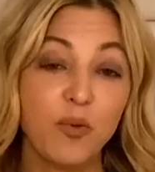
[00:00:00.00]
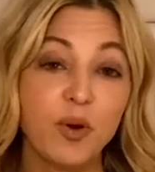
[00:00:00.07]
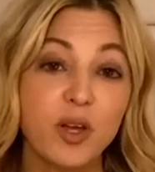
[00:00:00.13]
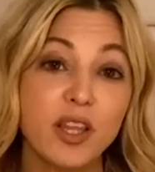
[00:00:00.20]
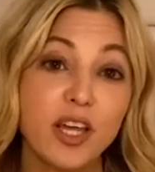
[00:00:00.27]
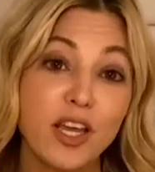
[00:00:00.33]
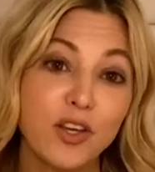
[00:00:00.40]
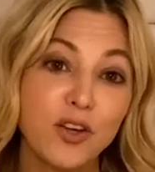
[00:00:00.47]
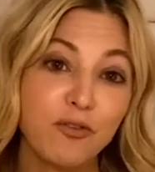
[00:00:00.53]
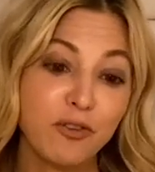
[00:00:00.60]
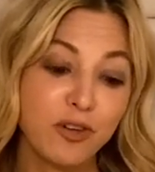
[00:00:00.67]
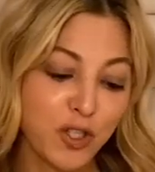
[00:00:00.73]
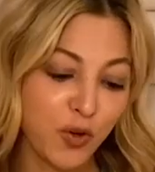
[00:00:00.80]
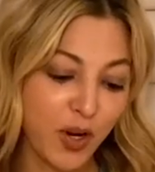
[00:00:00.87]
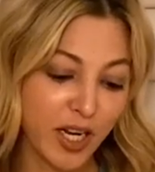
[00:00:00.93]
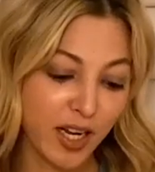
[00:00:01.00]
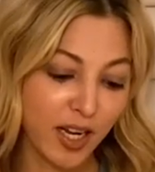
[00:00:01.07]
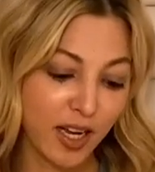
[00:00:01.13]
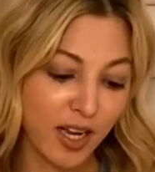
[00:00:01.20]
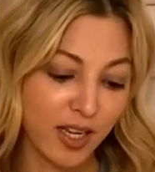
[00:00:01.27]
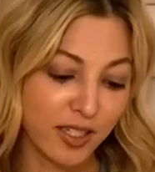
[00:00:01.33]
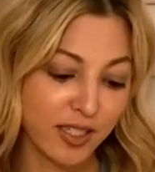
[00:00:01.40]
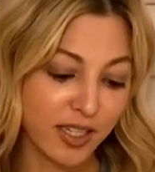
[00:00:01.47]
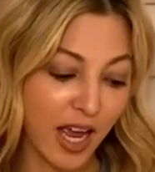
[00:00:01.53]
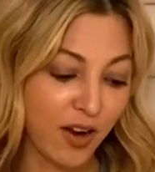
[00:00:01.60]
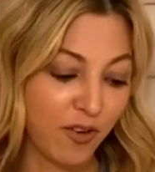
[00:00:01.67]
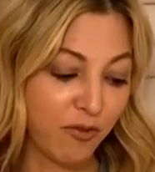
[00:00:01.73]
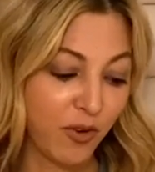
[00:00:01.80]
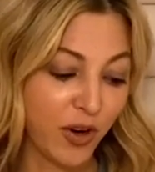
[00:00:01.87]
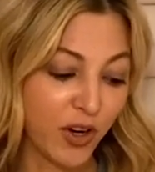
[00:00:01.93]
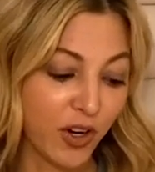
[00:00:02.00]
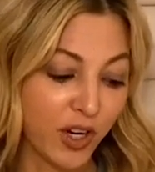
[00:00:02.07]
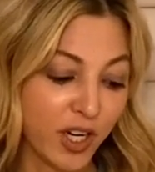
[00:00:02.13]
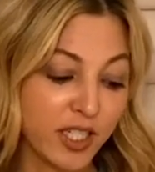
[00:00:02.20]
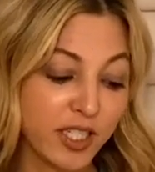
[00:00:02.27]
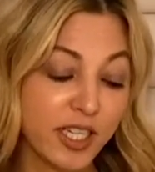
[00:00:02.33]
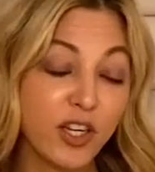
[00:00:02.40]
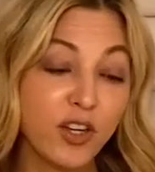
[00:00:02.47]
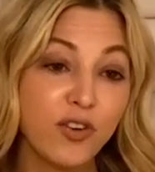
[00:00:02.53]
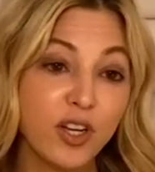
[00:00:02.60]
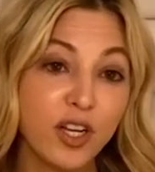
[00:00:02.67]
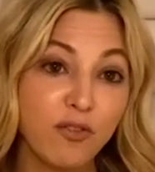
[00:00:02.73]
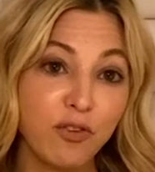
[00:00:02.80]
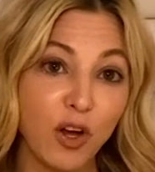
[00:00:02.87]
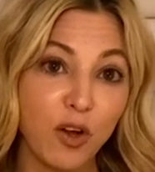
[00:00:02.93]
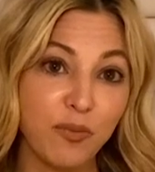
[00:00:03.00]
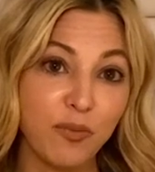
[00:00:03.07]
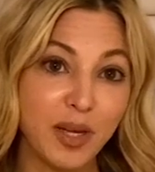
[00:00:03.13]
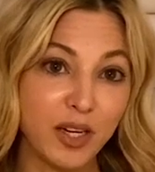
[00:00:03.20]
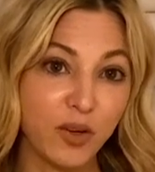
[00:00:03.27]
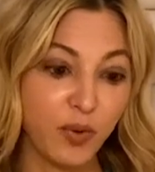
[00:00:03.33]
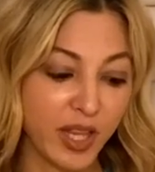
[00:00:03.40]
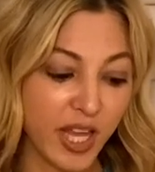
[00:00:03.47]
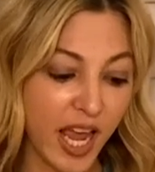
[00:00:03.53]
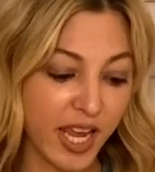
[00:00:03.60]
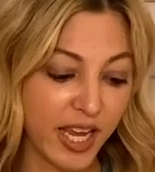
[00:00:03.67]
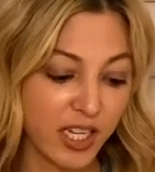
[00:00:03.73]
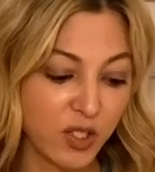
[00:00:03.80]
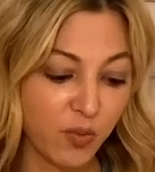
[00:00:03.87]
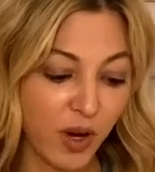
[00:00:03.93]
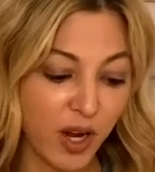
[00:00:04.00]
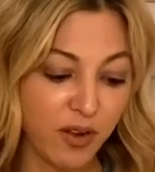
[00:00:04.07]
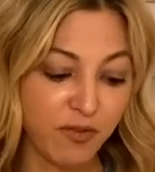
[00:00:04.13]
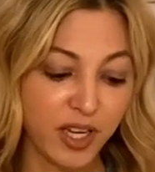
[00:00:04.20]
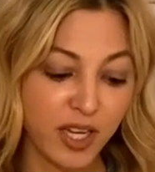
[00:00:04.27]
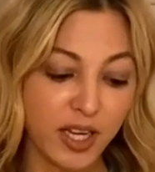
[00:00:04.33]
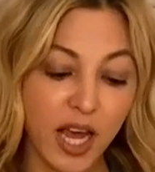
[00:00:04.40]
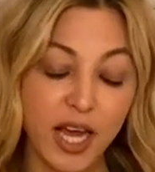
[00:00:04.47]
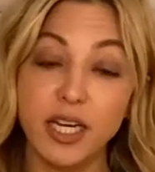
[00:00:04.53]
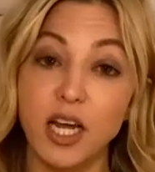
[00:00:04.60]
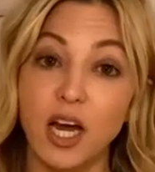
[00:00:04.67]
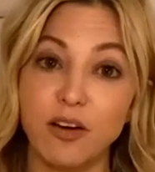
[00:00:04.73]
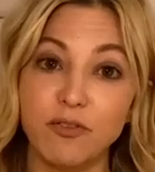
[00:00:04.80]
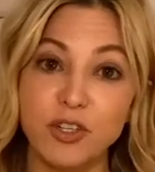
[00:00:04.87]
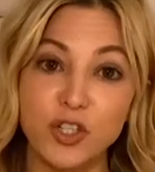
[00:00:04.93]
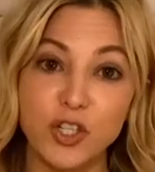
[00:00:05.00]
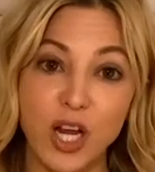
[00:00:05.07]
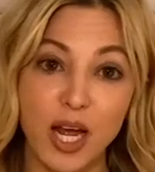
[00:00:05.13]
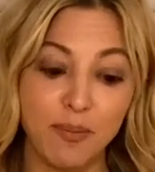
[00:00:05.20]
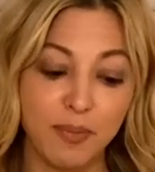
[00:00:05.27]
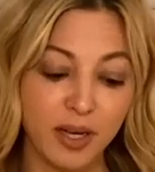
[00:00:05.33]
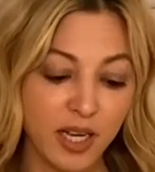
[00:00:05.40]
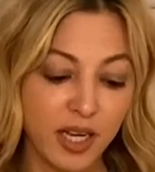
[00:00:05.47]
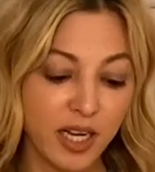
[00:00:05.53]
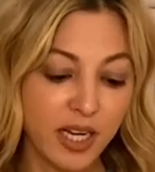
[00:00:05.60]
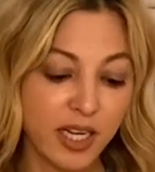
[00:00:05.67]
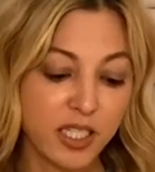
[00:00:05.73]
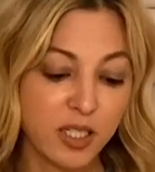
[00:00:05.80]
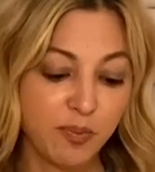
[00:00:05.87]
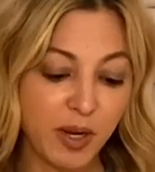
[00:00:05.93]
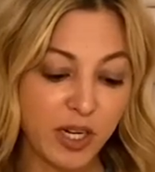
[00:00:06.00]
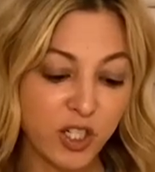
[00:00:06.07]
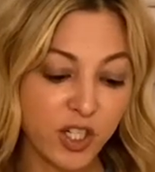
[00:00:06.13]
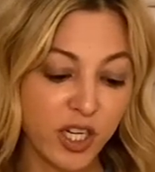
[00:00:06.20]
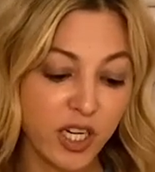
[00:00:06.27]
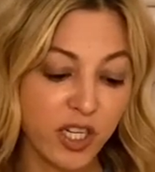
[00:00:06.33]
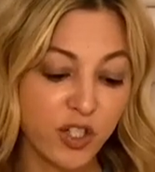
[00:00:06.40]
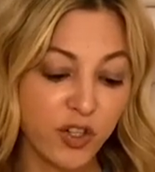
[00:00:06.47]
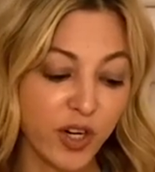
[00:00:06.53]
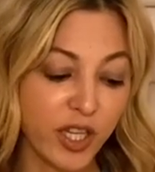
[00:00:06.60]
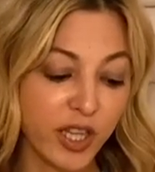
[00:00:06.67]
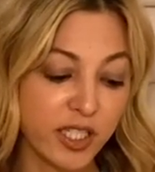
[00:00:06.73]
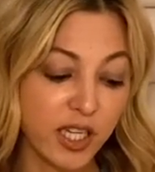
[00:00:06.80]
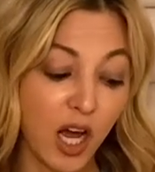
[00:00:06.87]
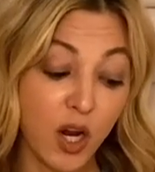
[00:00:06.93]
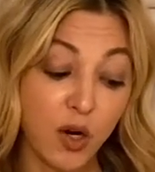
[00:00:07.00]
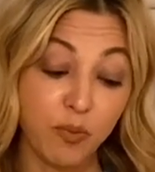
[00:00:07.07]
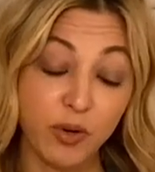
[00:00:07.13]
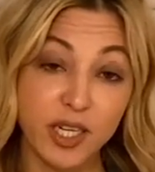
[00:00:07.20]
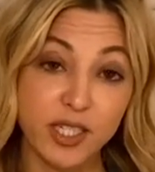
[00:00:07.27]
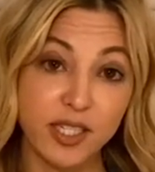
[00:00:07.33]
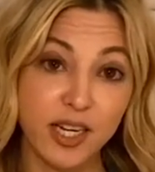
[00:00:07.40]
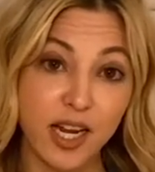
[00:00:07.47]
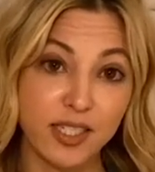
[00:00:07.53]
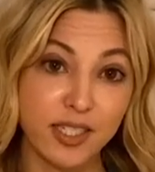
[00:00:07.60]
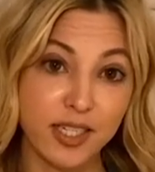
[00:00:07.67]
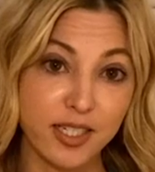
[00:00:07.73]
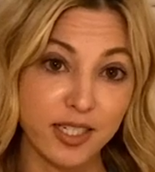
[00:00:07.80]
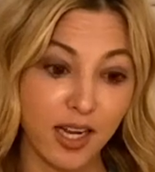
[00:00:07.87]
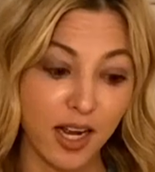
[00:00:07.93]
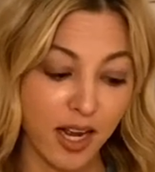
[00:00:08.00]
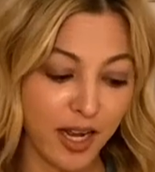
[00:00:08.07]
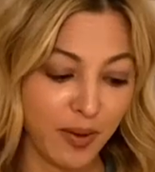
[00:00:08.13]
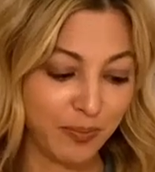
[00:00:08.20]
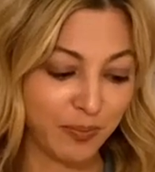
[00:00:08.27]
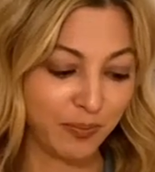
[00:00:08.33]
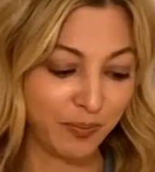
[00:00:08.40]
We thank you for joining us and for your continued involvement with ASYV and Yad Vashem, especially during this unprecedented time.